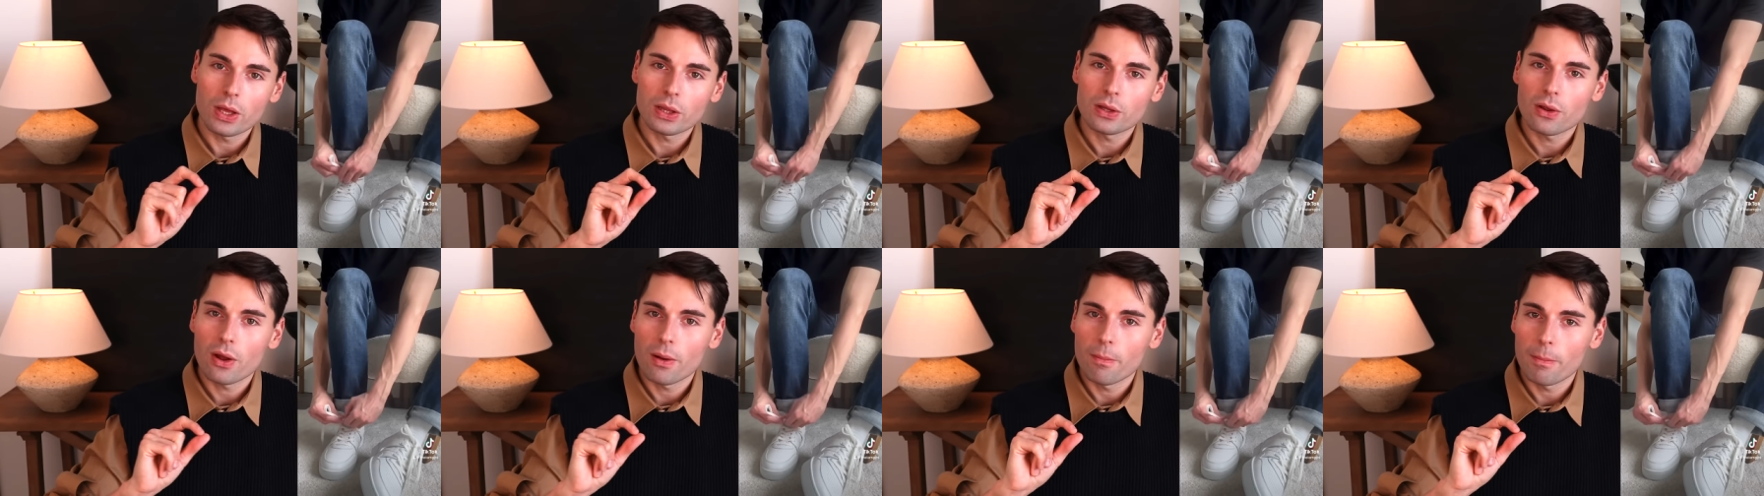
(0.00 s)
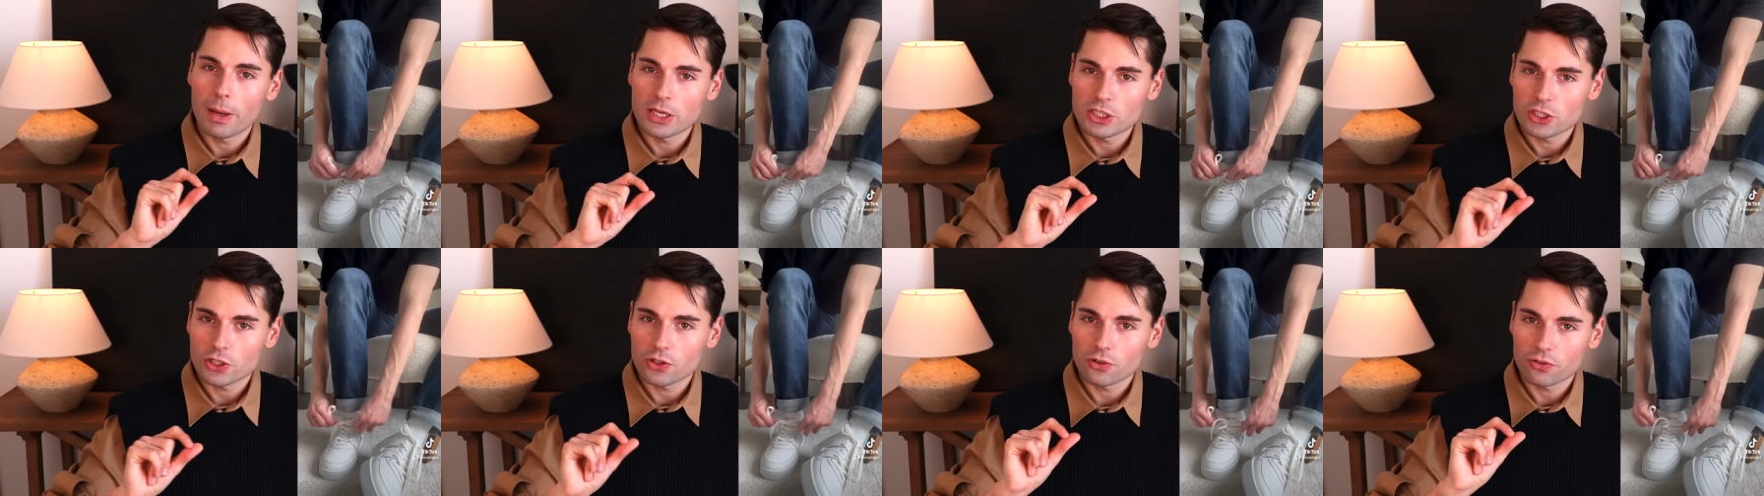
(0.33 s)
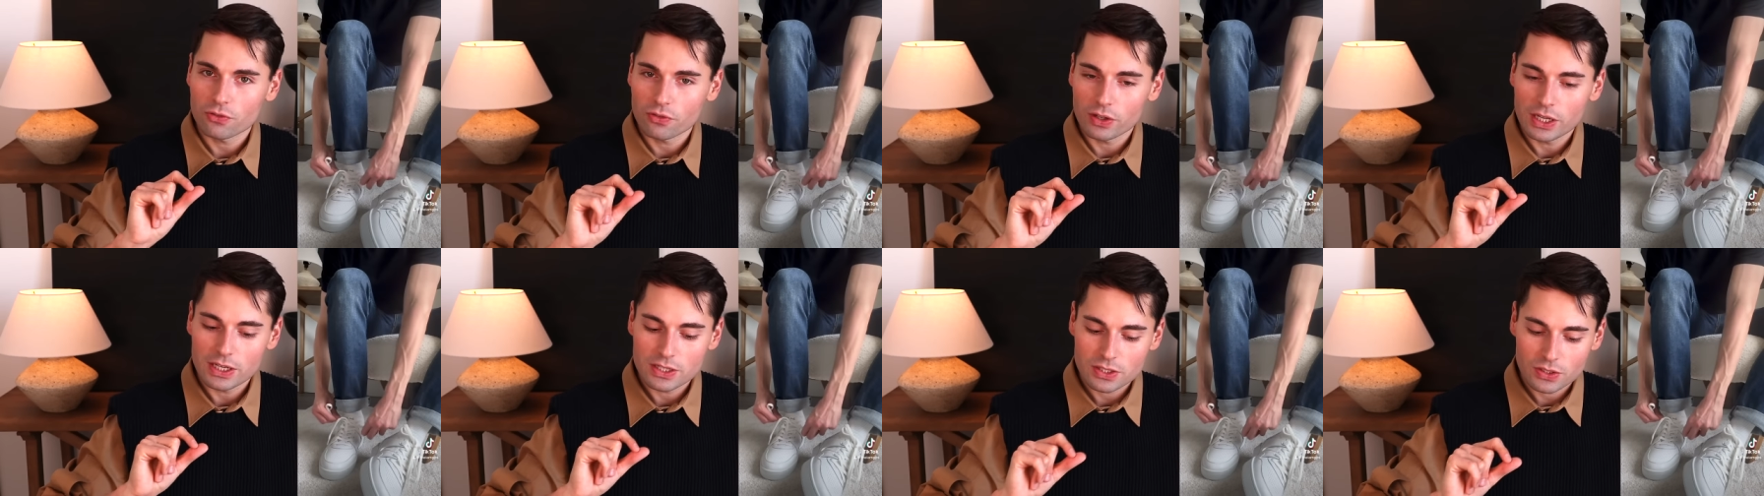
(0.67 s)
with a magic
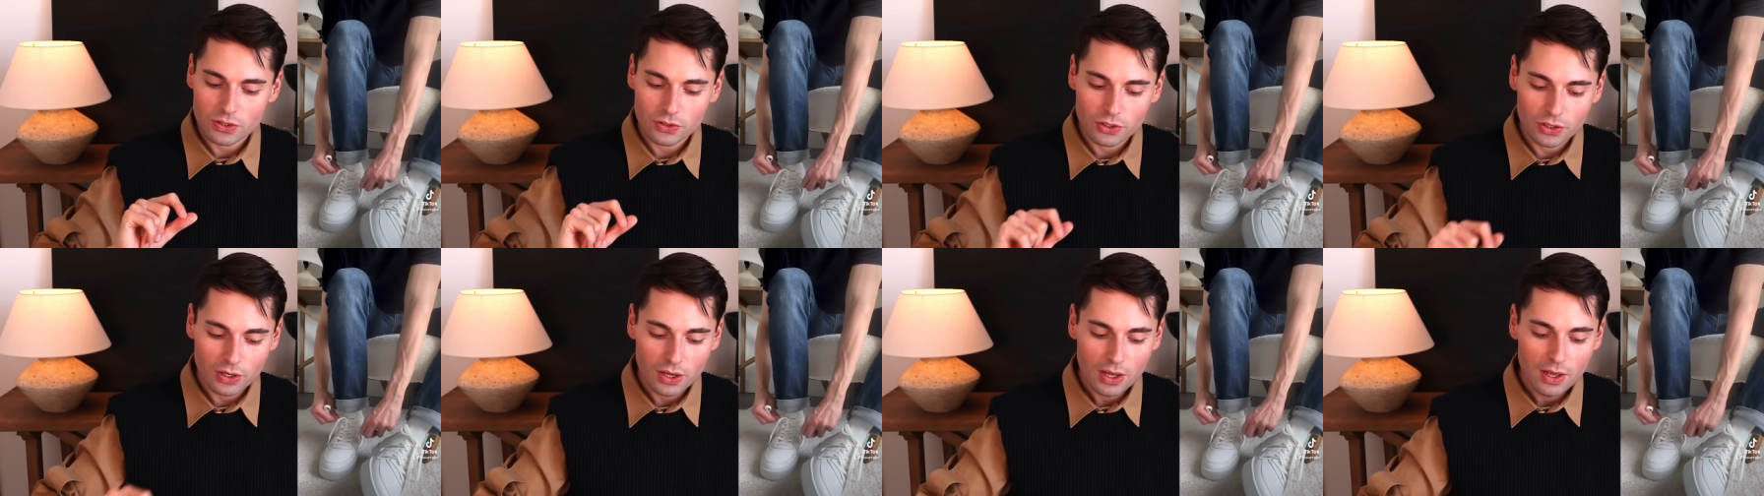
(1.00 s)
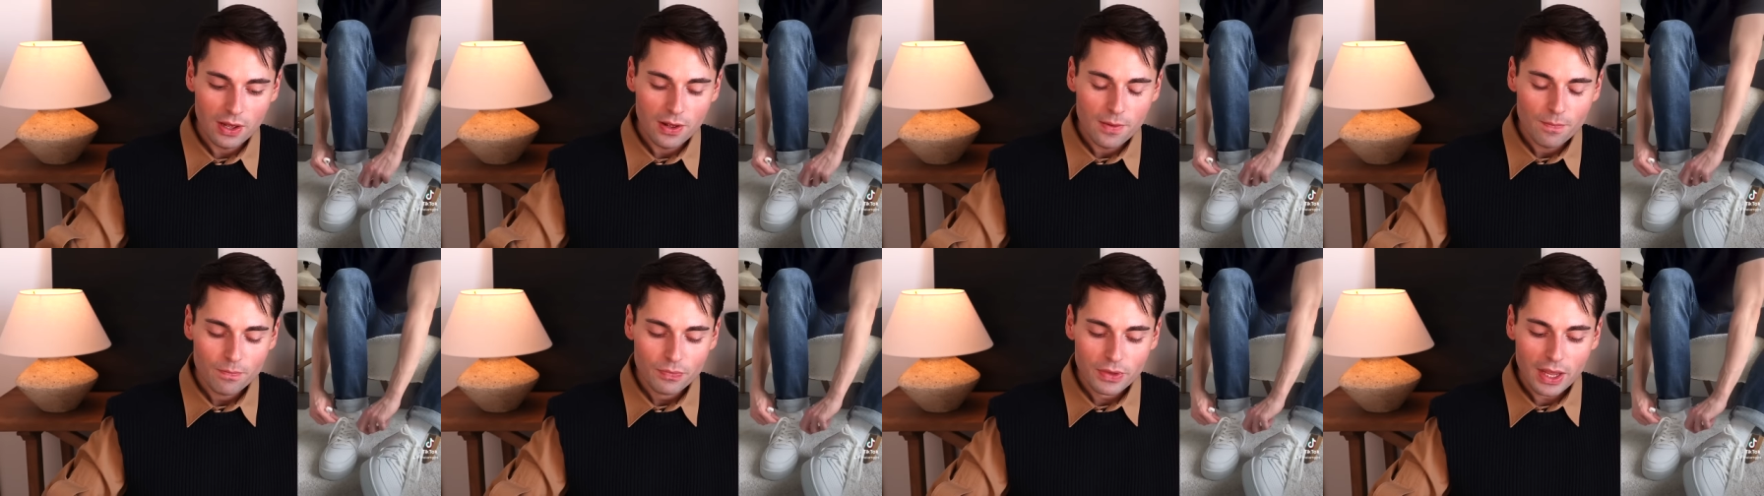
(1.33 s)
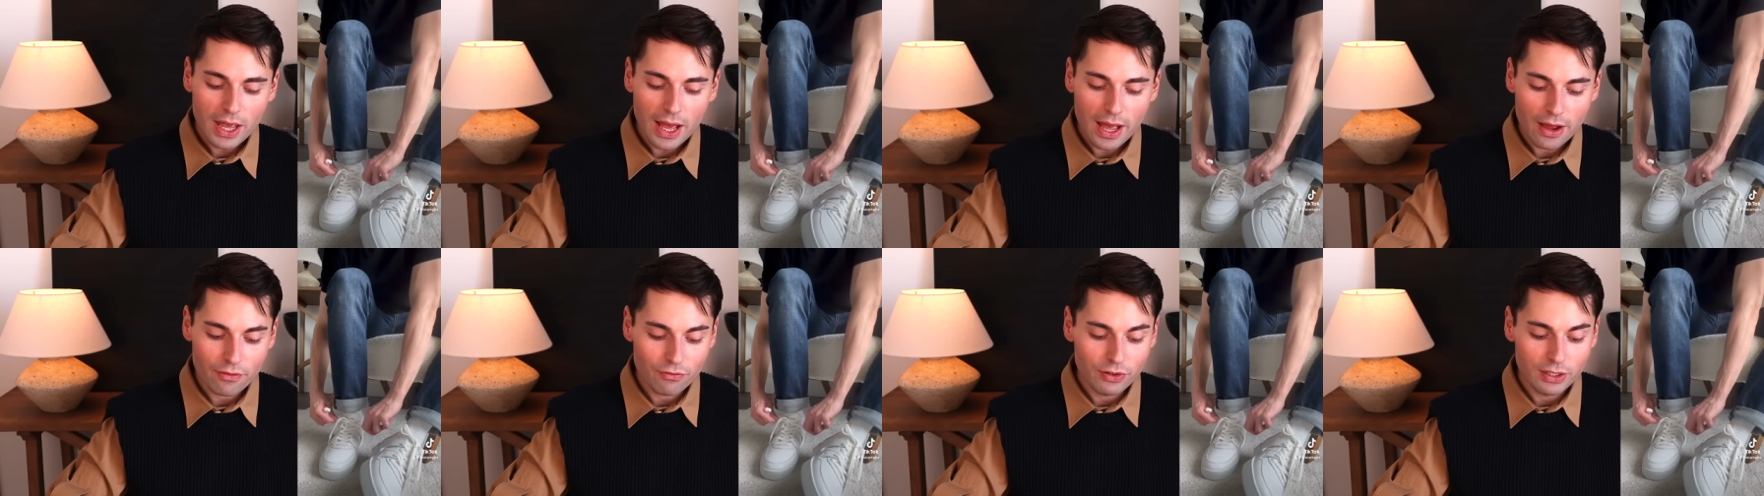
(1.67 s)
eraser
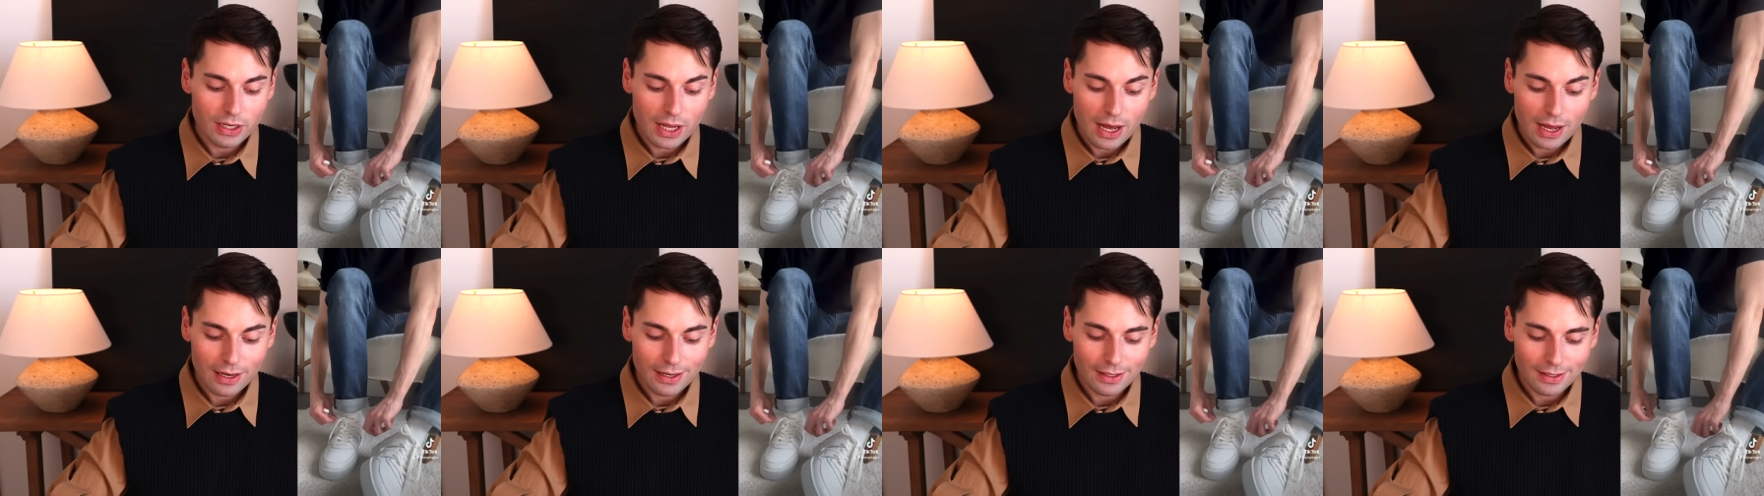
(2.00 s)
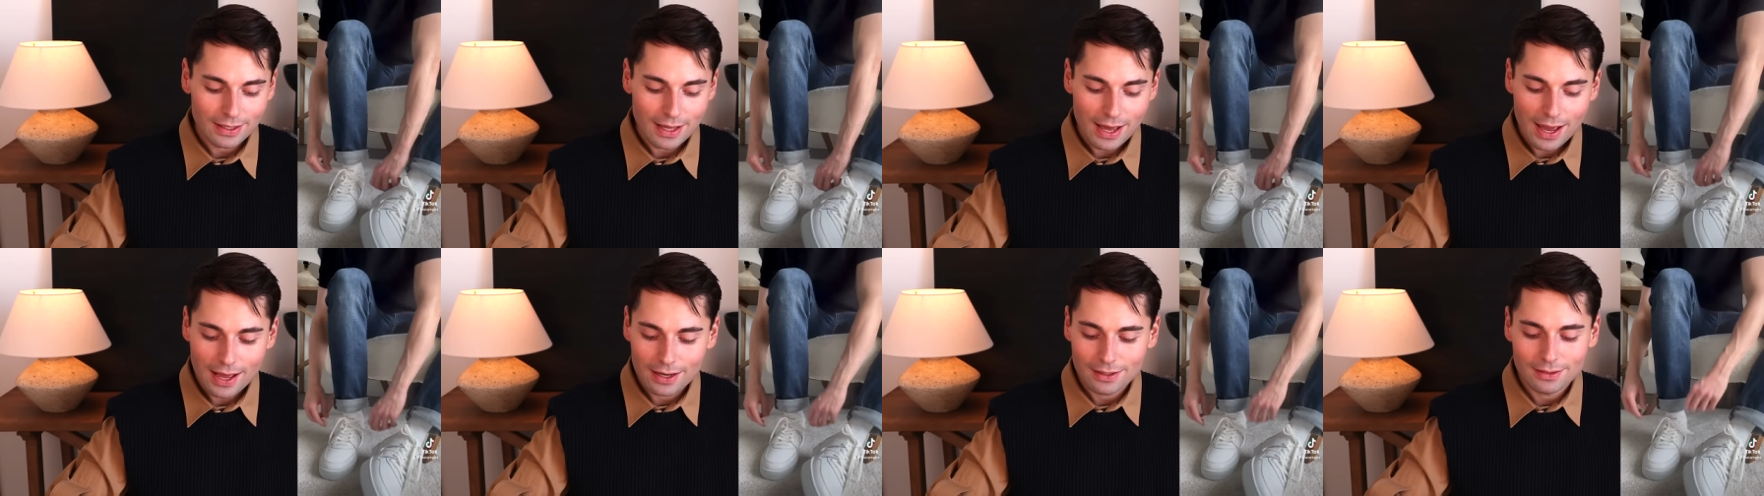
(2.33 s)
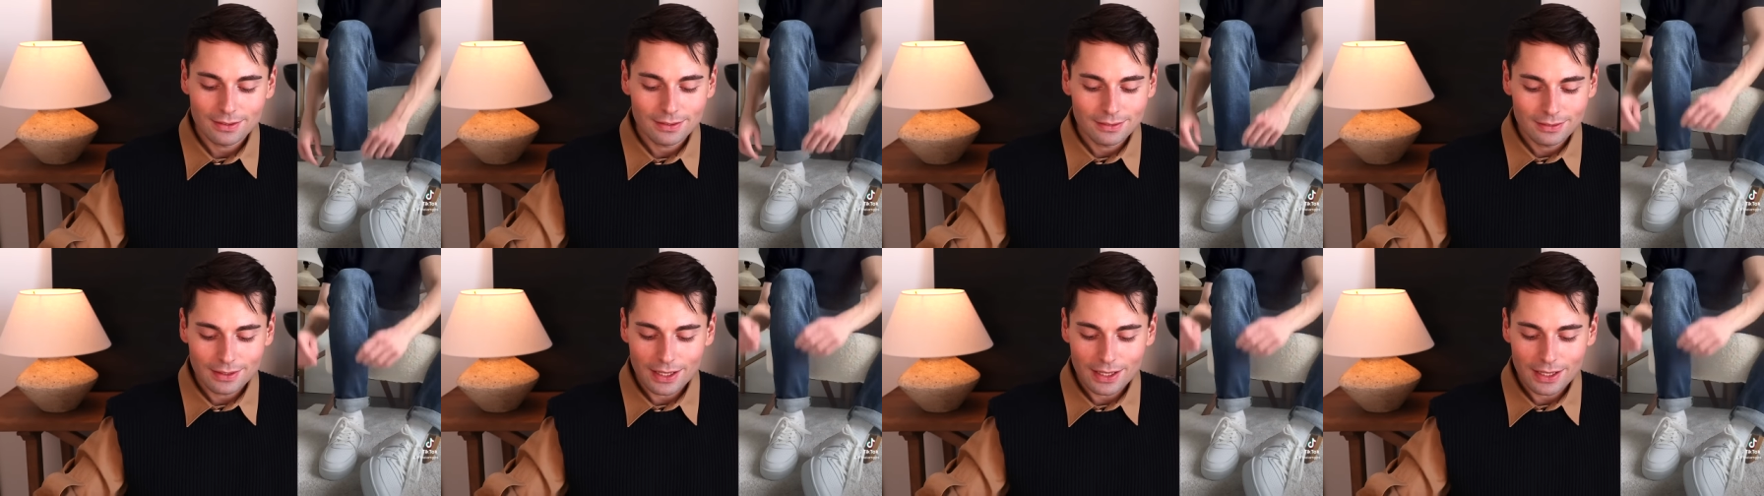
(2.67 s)
every now and again.